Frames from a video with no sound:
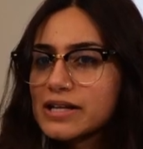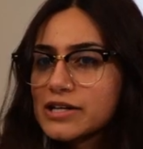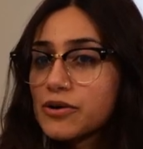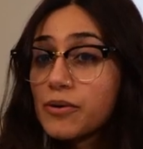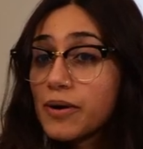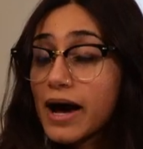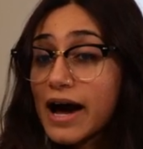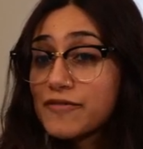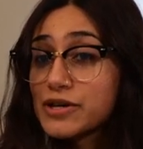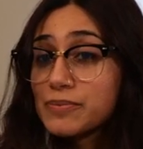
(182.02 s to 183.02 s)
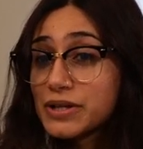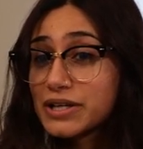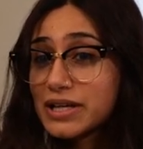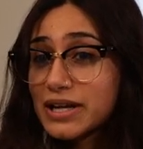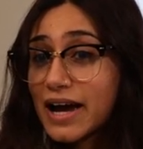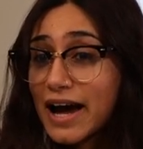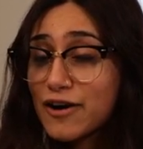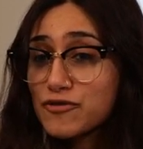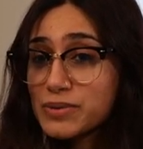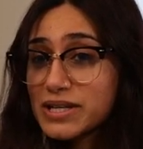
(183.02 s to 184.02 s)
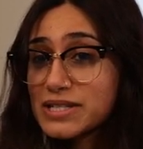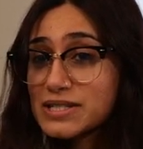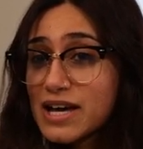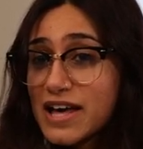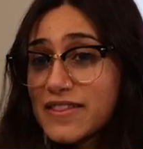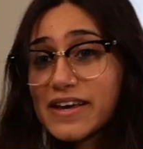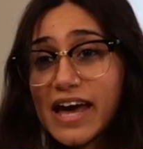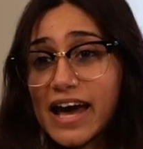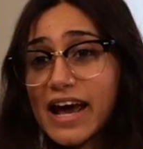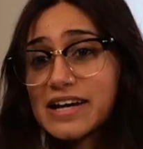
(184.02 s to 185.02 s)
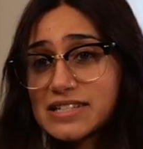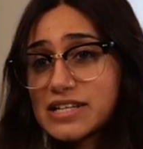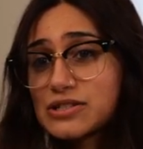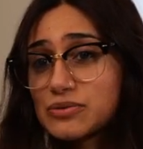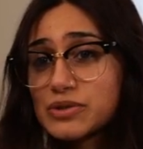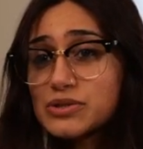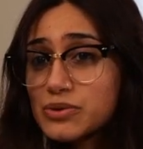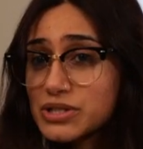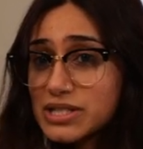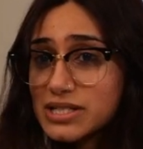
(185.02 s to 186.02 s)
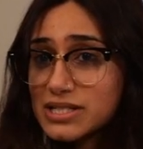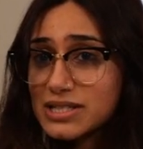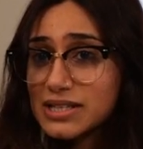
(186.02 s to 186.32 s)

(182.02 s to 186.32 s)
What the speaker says: that they don't have the ability to have because they can't access the resources.